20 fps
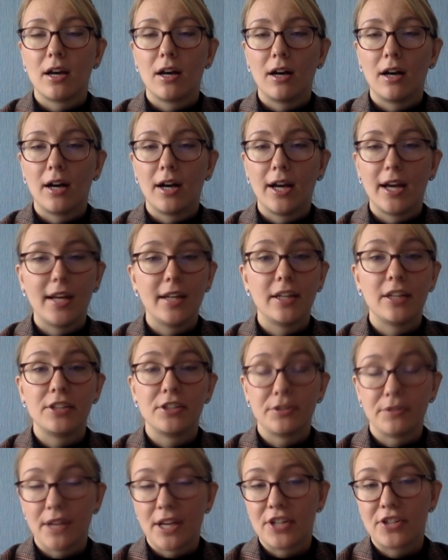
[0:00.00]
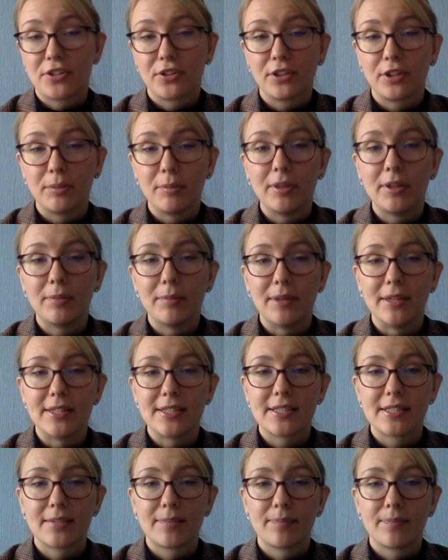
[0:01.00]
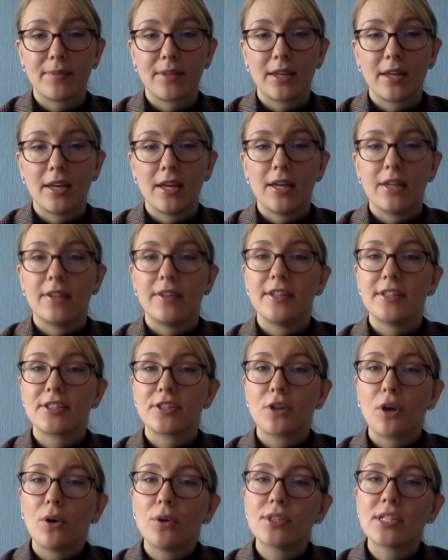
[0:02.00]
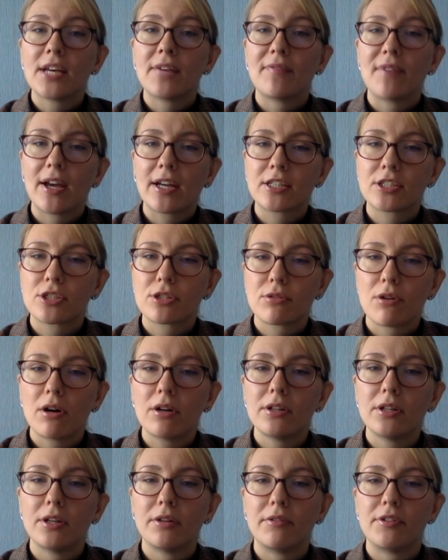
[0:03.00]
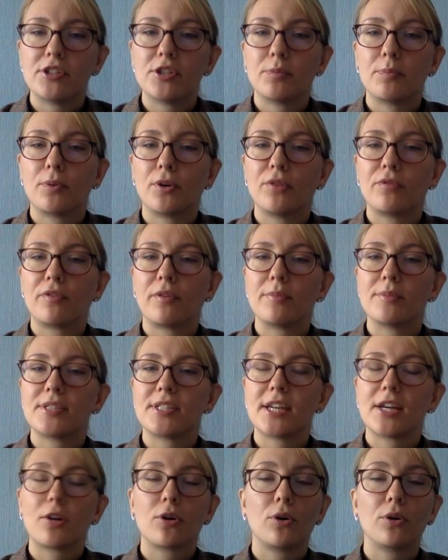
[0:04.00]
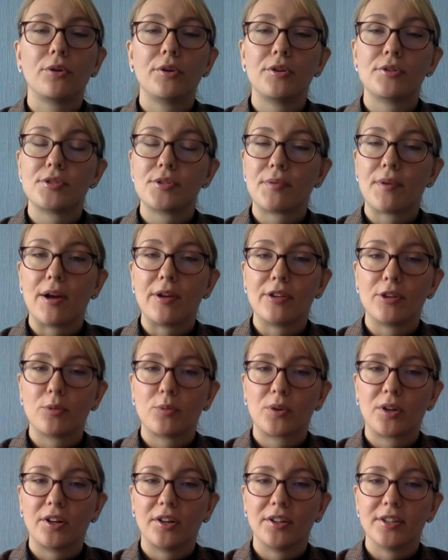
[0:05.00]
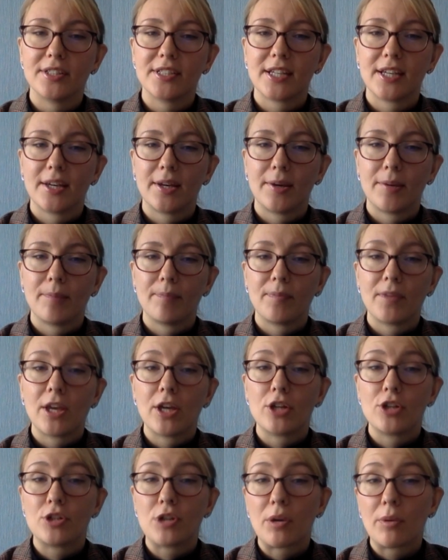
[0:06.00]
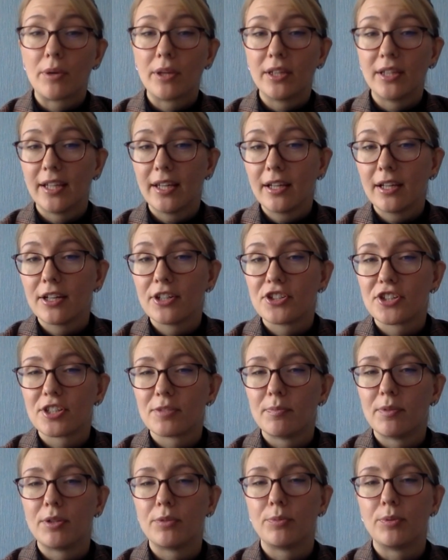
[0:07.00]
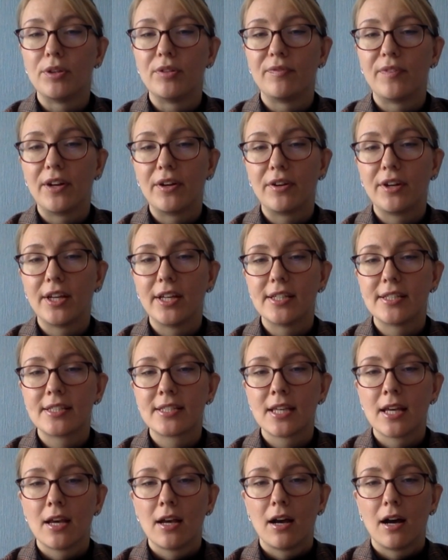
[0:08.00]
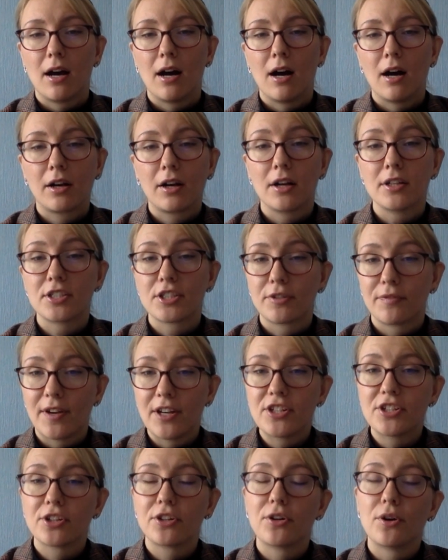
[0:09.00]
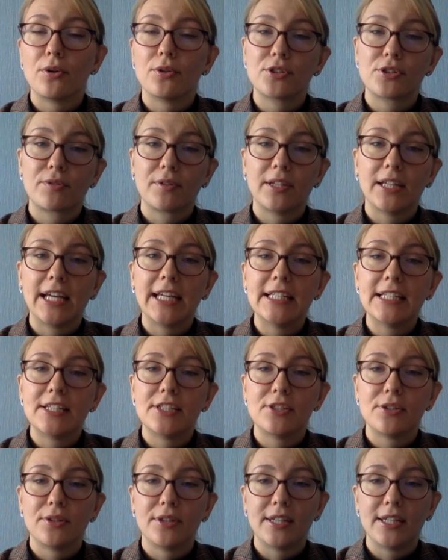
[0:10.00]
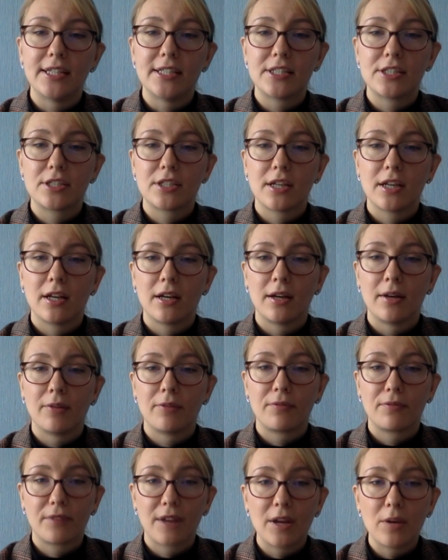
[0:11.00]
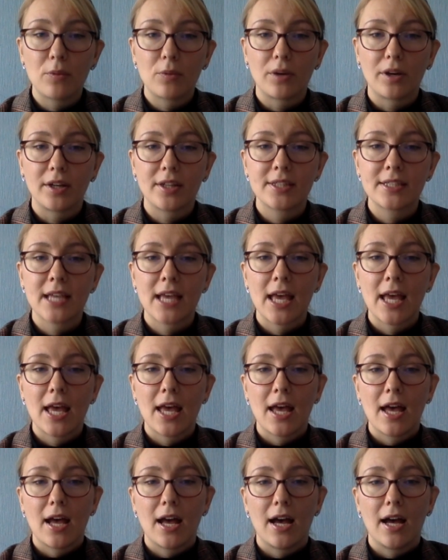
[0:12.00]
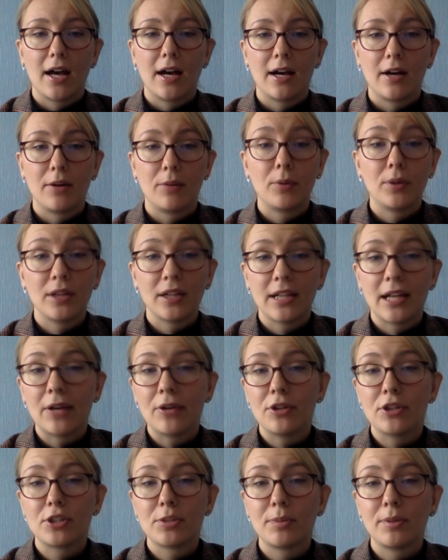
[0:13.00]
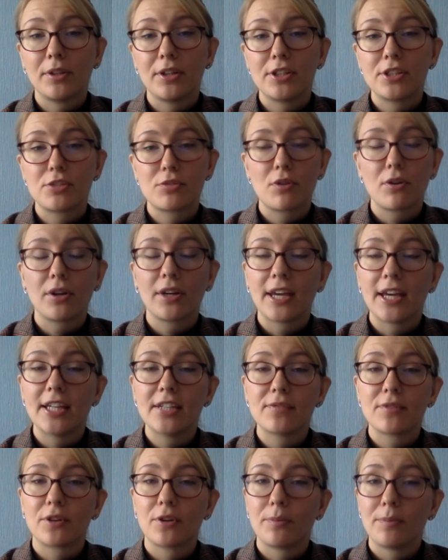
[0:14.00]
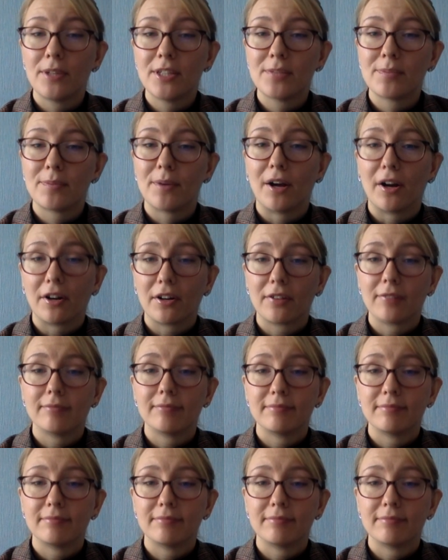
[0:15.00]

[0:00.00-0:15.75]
and international commitments. These goals have extraordinary support from stakeholders around the world. Drawing linkages between various conservation goals related to these frameworks will allow you to build a strong case for your peace park.